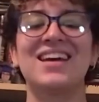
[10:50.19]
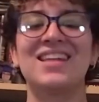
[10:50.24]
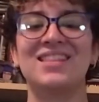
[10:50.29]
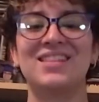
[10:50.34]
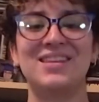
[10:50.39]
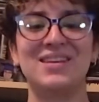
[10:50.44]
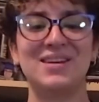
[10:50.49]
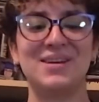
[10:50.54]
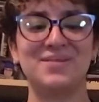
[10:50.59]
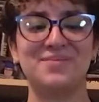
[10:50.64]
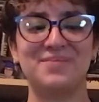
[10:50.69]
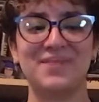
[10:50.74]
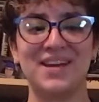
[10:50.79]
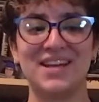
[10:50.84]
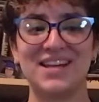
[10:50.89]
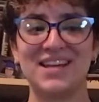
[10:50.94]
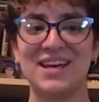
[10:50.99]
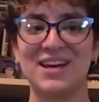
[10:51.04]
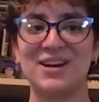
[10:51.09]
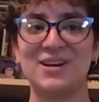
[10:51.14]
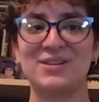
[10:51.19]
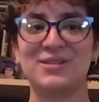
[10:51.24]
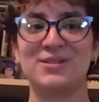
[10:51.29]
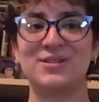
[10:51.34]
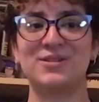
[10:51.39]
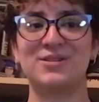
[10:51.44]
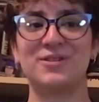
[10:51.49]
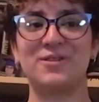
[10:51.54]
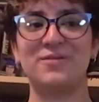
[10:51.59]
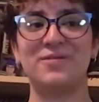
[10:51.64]
The main character,
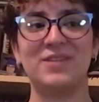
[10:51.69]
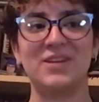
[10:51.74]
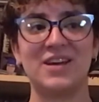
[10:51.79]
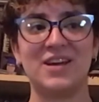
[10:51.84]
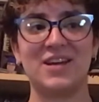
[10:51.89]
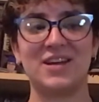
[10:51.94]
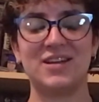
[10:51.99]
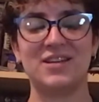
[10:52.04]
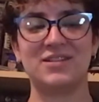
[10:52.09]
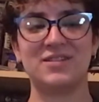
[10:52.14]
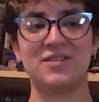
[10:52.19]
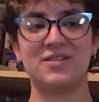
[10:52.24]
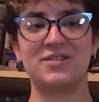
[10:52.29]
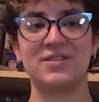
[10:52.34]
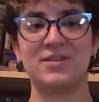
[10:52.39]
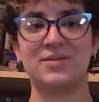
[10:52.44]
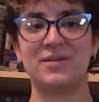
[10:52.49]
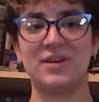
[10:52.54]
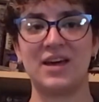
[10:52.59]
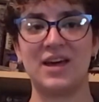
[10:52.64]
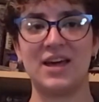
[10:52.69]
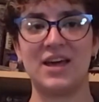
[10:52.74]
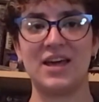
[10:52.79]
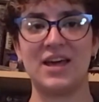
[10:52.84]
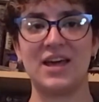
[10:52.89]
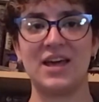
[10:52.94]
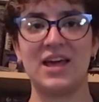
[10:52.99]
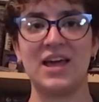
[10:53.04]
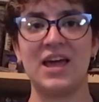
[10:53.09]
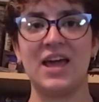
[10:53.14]
Sophia, is also
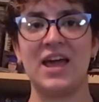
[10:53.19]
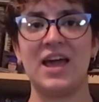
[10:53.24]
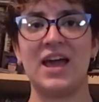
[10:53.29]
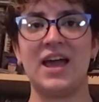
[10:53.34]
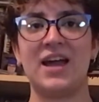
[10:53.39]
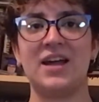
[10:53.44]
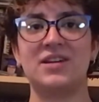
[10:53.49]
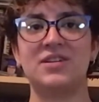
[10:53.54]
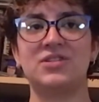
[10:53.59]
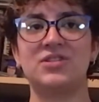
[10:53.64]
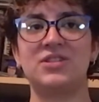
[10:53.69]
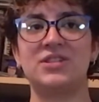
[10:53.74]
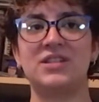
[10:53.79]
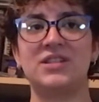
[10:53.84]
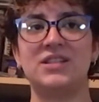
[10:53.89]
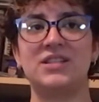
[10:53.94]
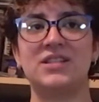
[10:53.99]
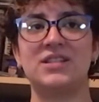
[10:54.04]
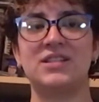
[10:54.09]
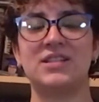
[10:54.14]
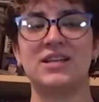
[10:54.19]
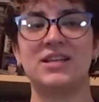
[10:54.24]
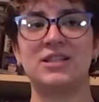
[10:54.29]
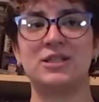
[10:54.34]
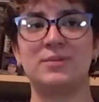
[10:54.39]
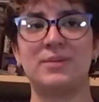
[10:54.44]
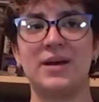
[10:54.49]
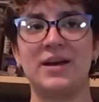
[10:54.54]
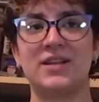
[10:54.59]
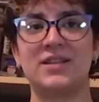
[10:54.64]
gay, and she's
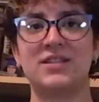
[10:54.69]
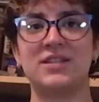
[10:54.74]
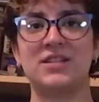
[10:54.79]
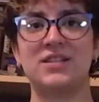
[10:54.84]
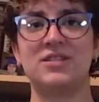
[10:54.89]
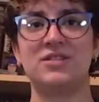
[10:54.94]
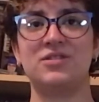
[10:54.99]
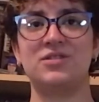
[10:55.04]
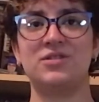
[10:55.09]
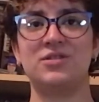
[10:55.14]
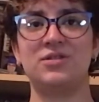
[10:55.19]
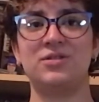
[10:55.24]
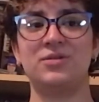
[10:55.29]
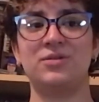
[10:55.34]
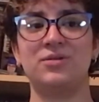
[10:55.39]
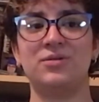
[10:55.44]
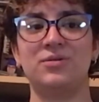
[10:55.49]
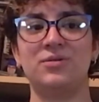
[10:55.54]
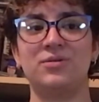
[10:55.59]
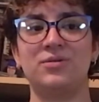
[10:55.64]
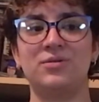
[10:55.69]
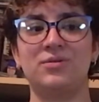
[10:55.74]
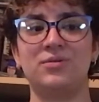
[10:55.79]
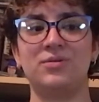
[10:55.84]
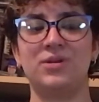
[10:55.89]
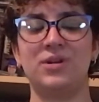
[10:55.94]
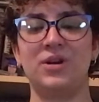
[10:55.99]
expected to,